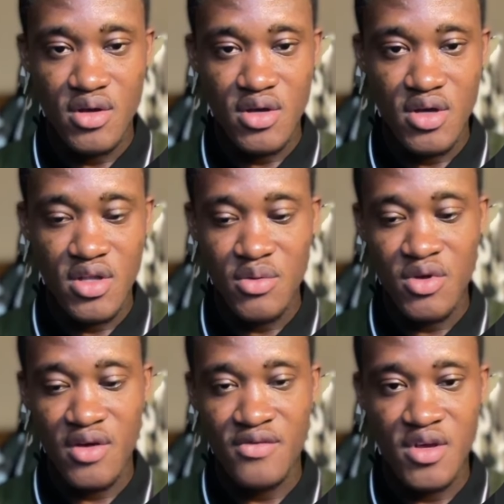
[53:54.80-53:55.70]
And then we
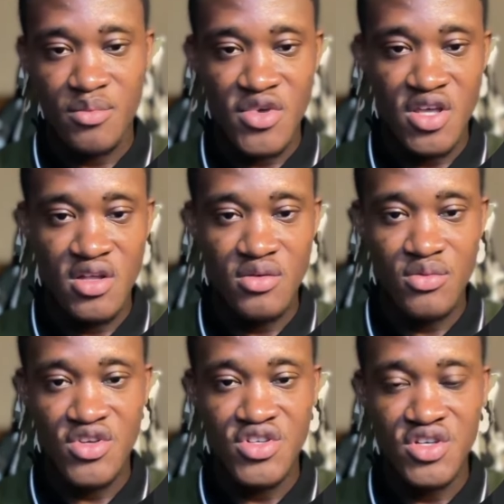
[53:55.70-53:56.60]
have the pin,
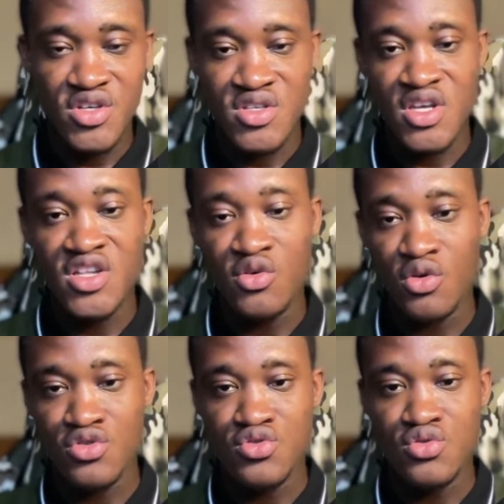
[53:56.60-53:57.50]
which is then equal
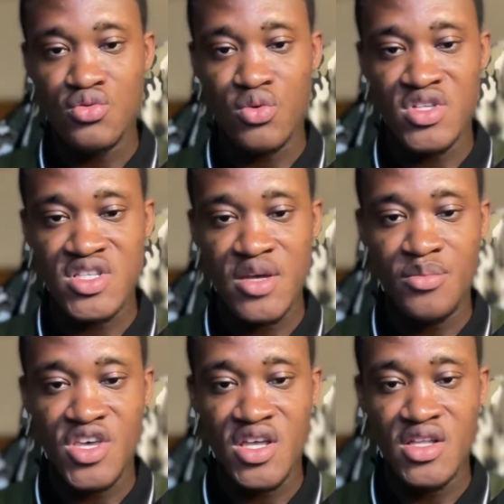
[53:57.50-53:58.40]
to what's the
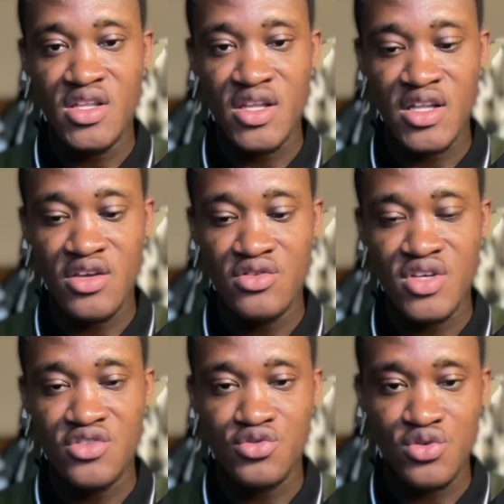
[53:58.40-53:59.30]
pin that the user
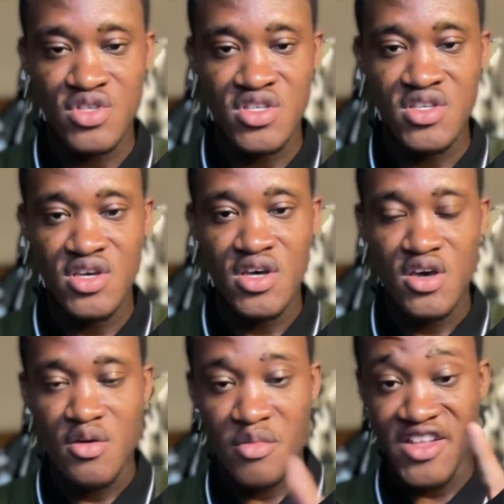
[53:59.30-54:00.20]
chooses.
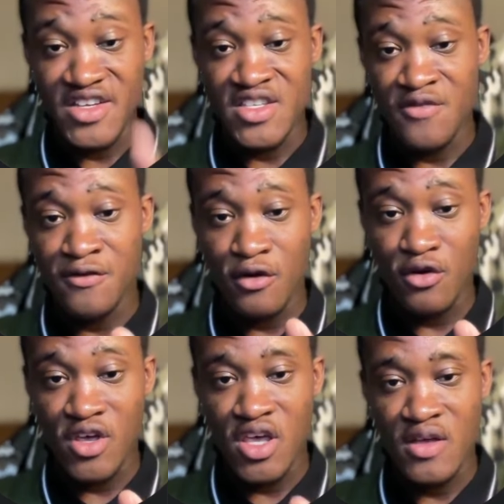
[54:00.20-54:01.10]
But there's a flaw
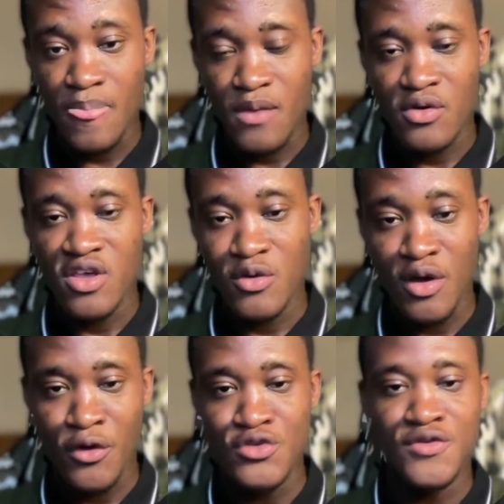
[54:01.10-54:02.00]
here. Okay, we are
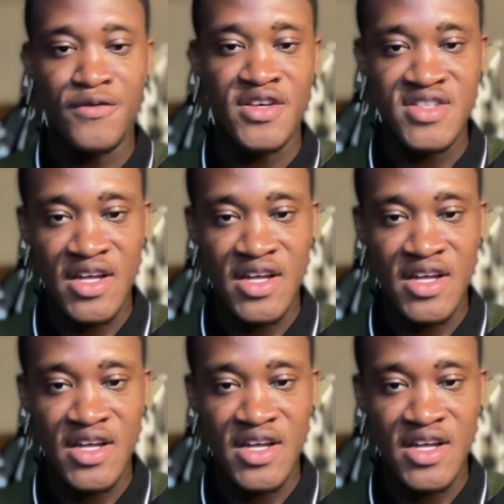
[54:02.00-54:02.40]
going to fix that